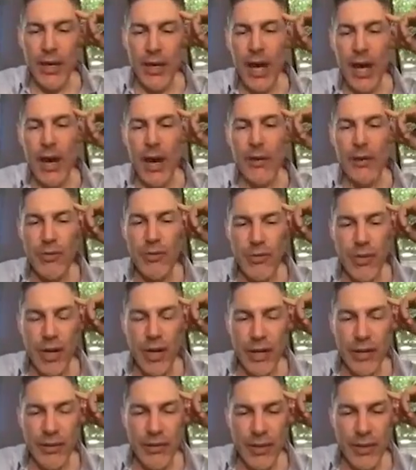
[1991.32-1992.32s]
I was
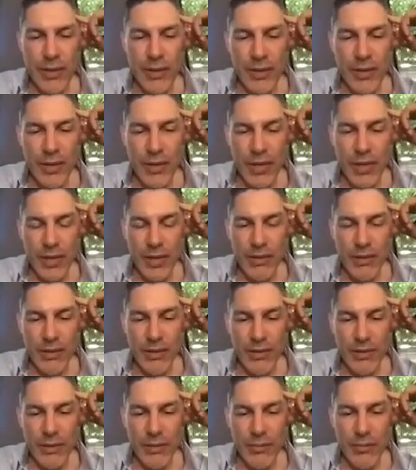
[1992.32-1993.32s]
trying to get
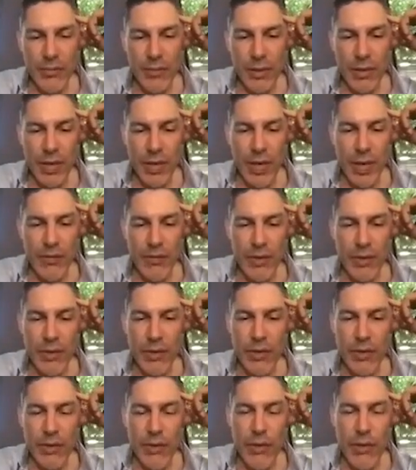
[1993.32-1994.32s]
into some pretty heavy
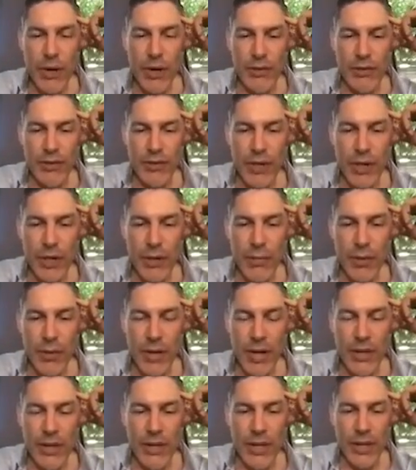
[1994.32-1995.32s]
duty nuance there, but
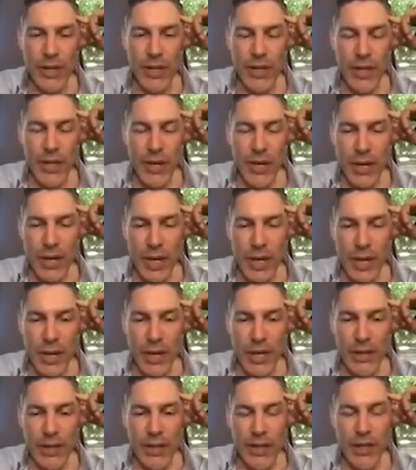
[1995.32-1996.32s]
I think at,
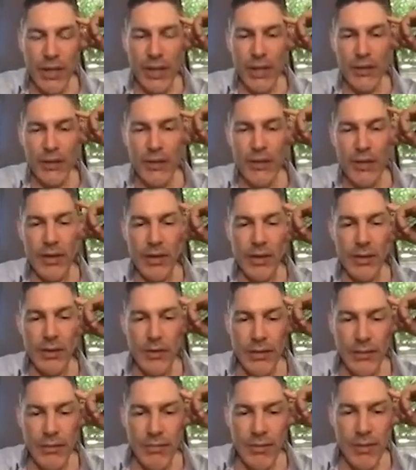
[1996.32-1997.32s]
at, at
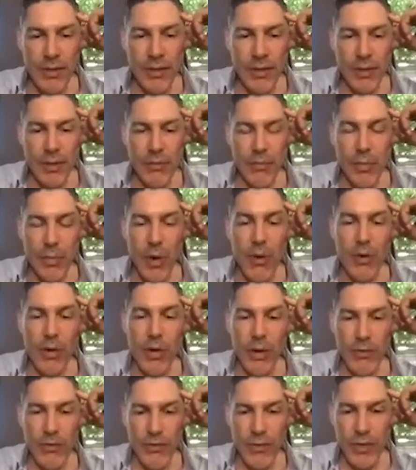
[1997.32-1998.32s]
the, the bulk
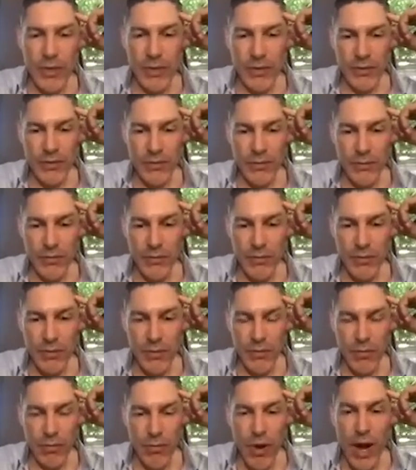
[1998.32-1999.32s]
of this
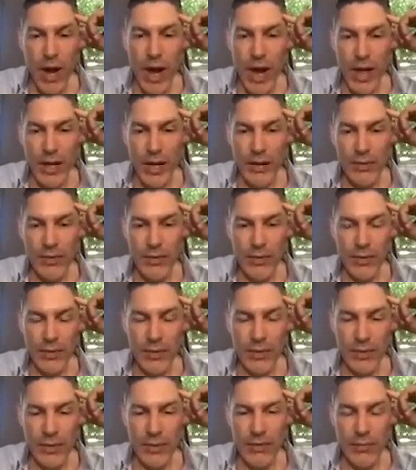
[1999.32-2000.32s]
rise
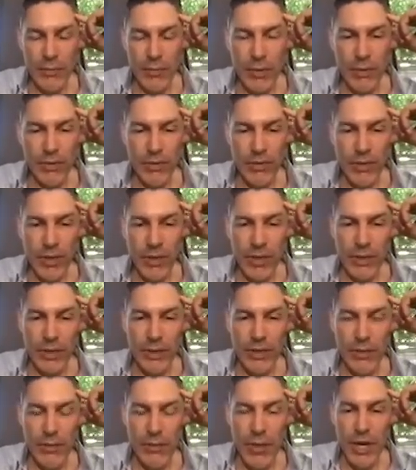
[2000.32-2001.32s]
is, is most
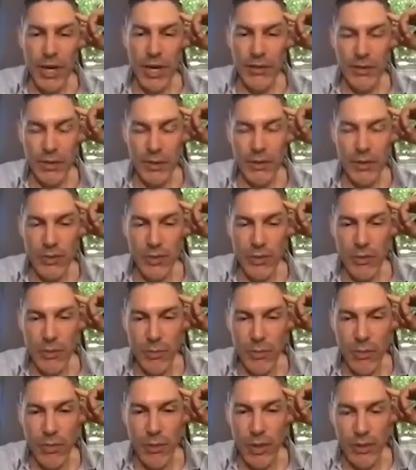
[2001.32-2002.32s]
likely demand. I mean, to your
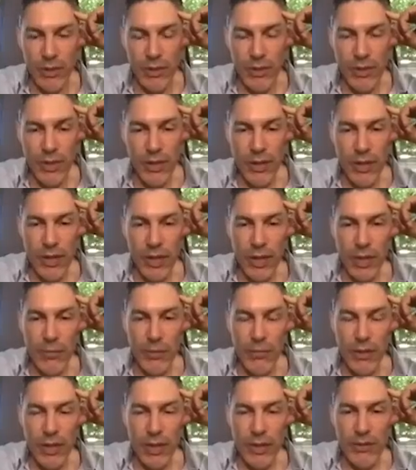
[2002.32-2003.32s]
point, like yeah.
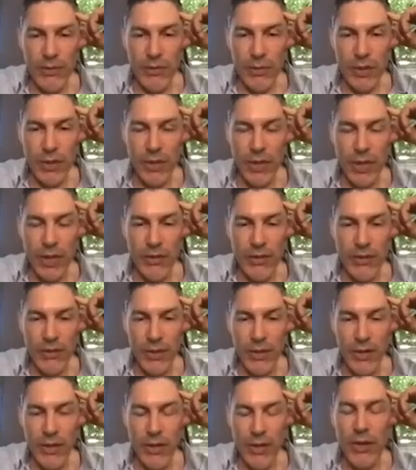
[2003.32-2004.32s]
I'm trying to split hairs
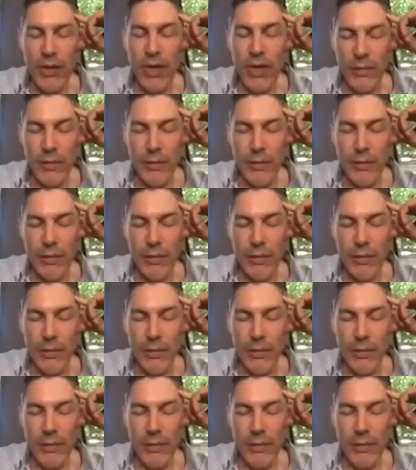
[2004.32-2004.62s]
there. Okay.